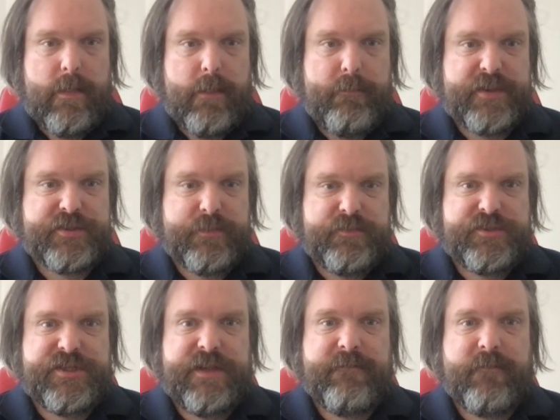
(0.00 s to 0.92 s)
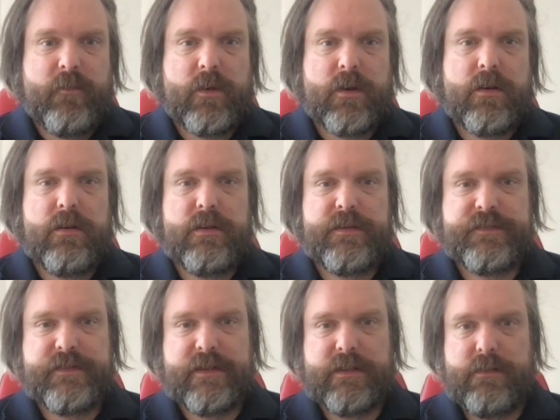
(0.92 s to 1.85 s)
Bishop G4
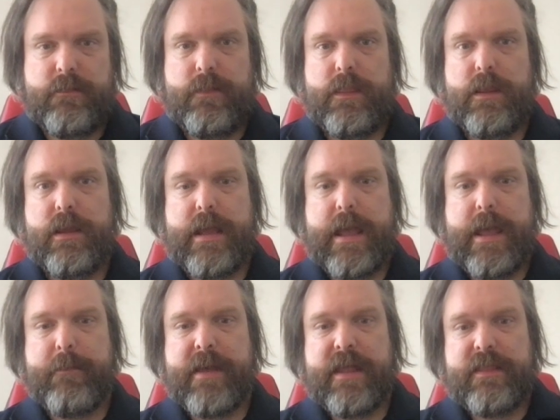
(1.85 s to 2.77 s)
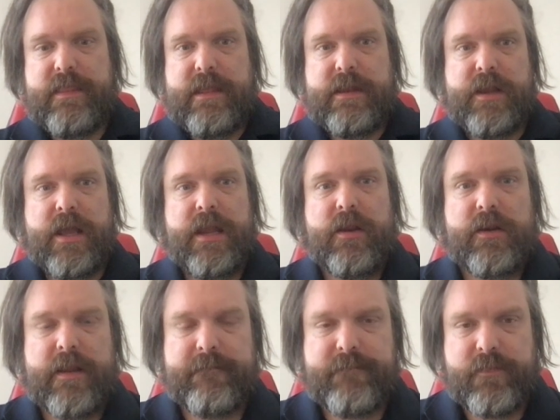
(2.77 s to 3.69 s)
just to aim at the knight on
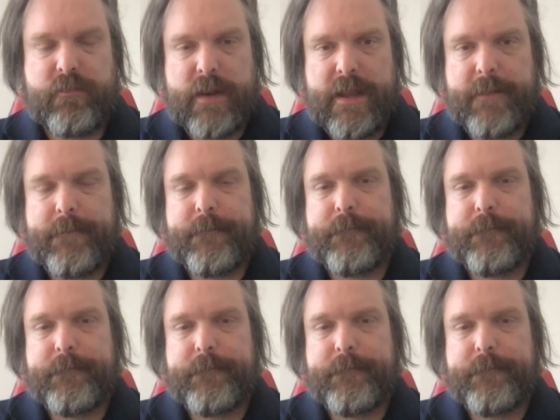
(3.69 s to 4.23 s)
F3.